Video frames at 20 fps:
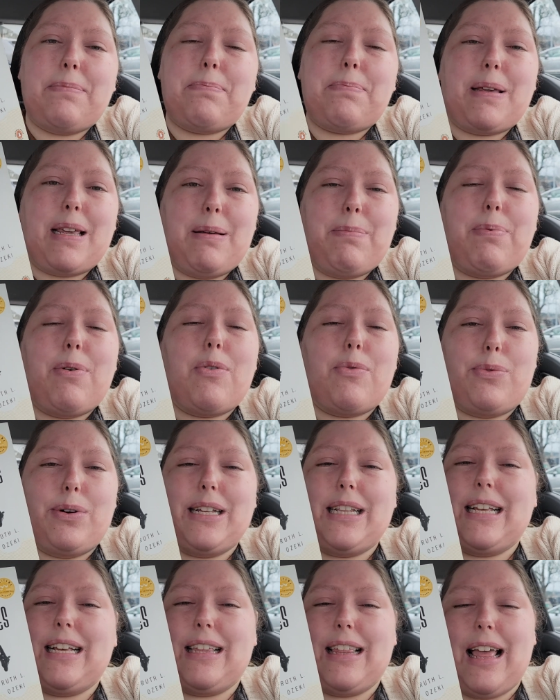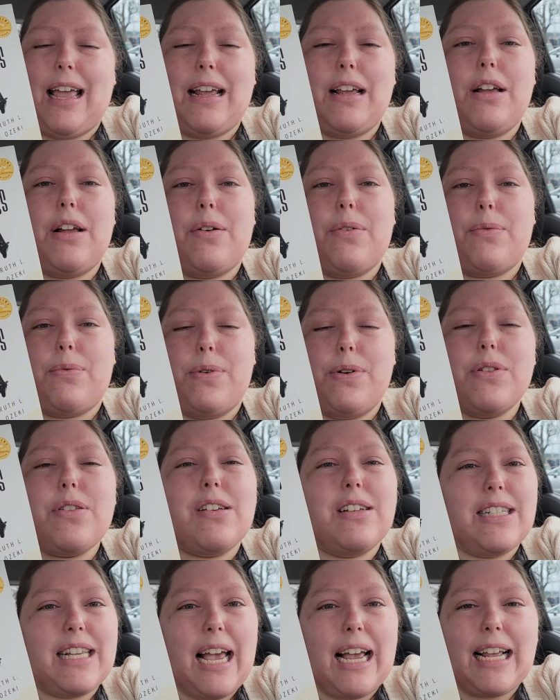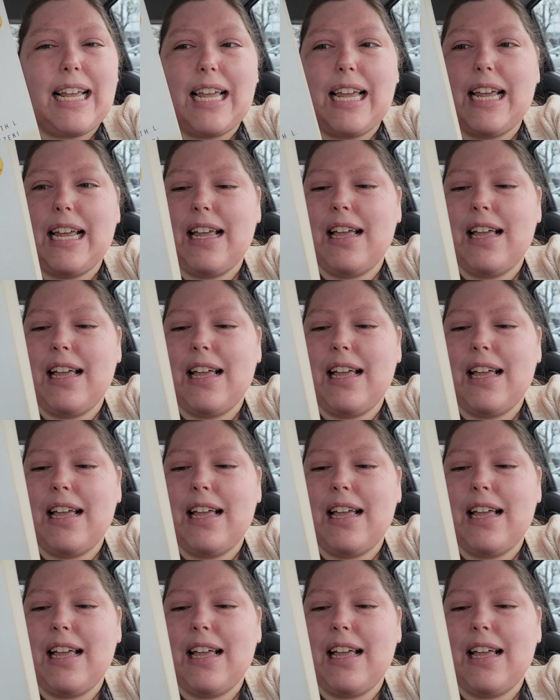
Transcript: people really like Ruth Ozecki.